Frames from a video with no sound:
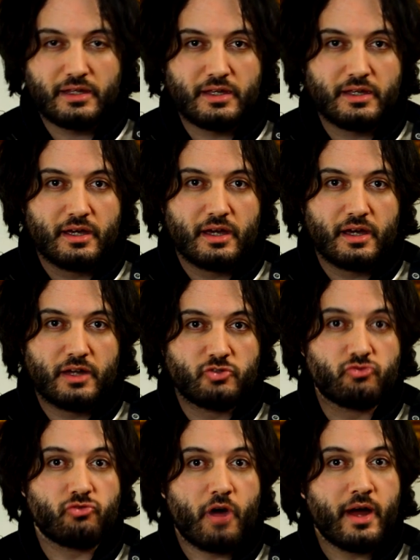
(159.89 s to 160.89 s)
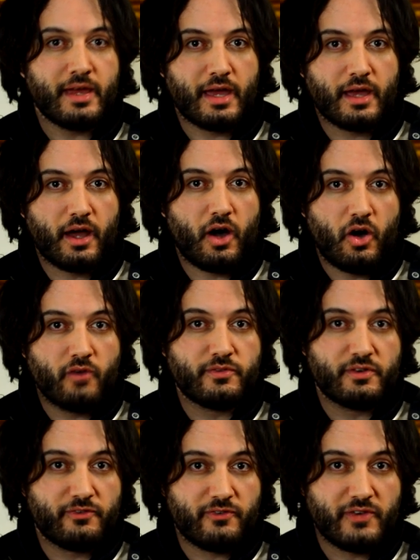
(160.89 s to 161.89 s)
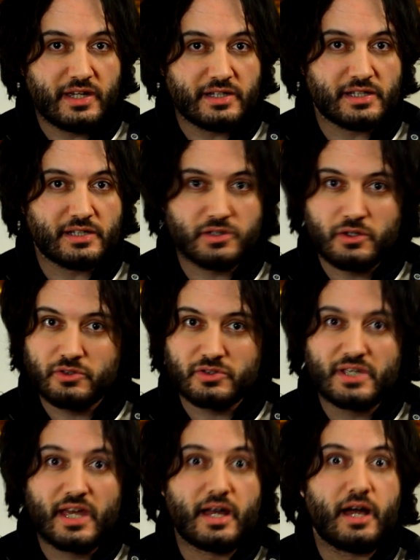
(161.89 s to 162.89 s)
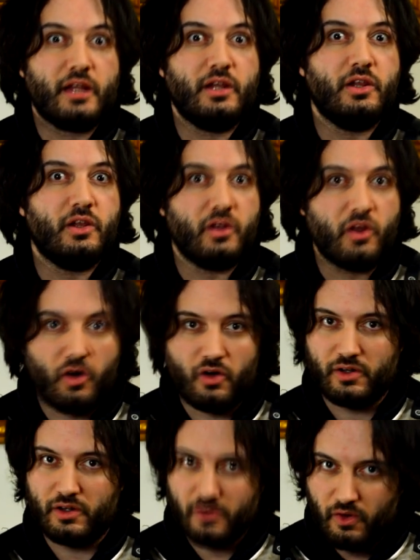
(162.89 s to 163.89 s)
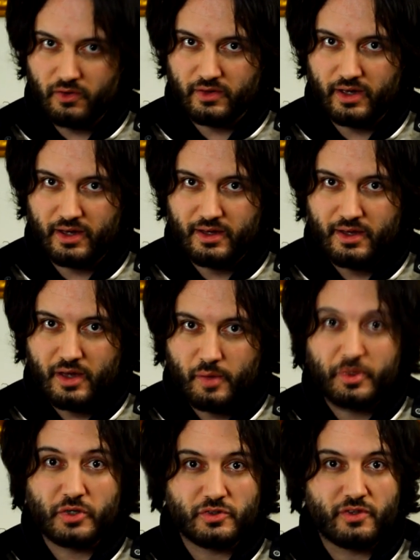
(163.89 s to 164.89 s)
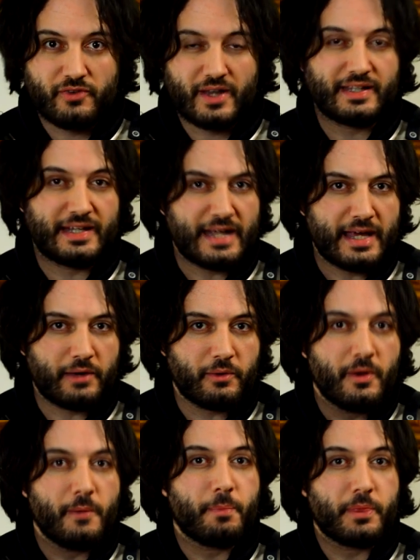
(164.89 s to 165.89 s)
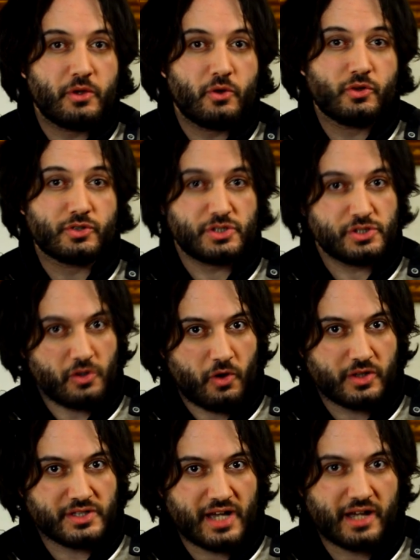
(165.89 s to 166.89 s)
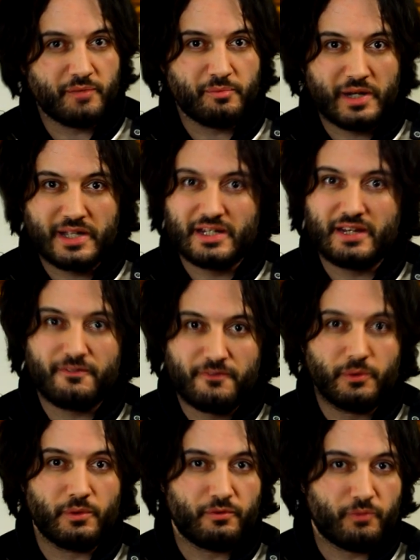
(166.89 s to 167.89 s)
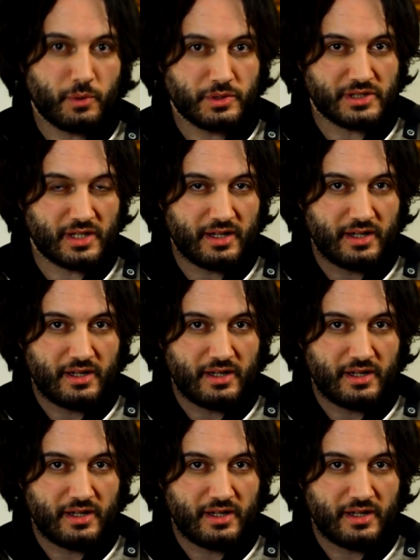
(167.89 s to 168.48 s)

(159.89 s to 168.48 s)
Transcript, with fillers: the uh, drying of the feet is going to take a lot longer because of the fact that now your socks are completely full of water.